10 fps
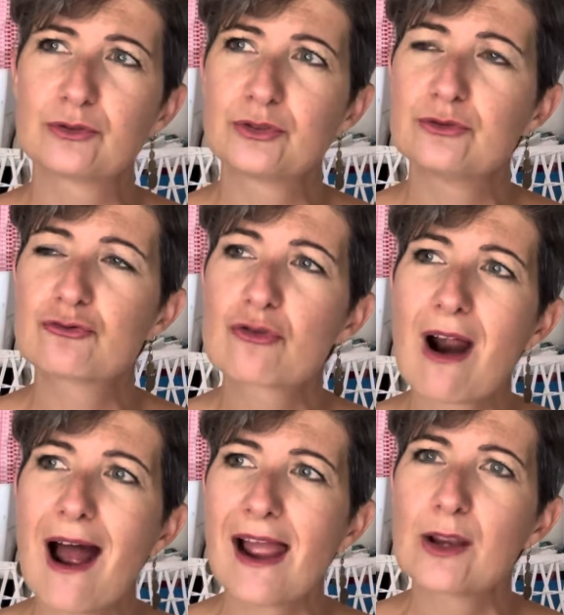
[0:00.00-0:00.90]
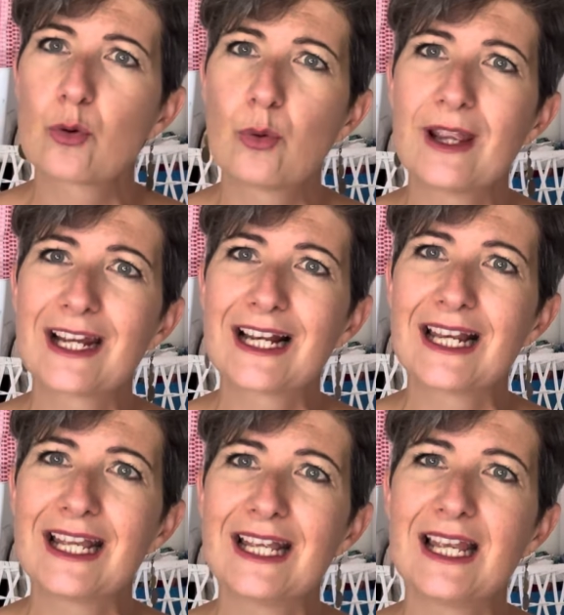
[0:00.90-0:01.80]
to dry
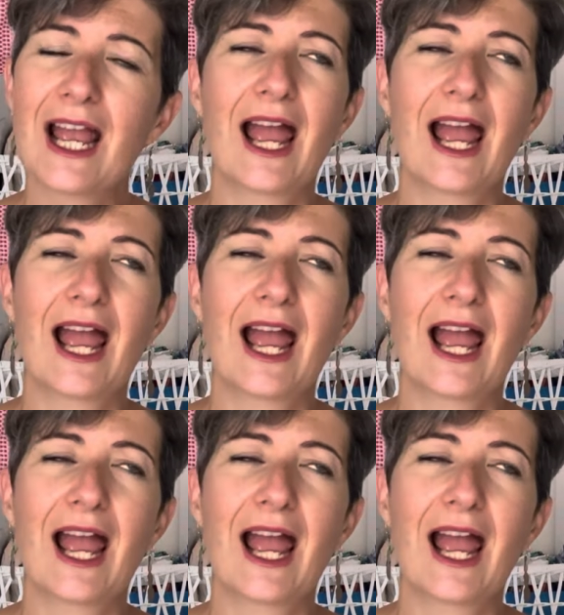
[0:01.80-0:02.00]
quickly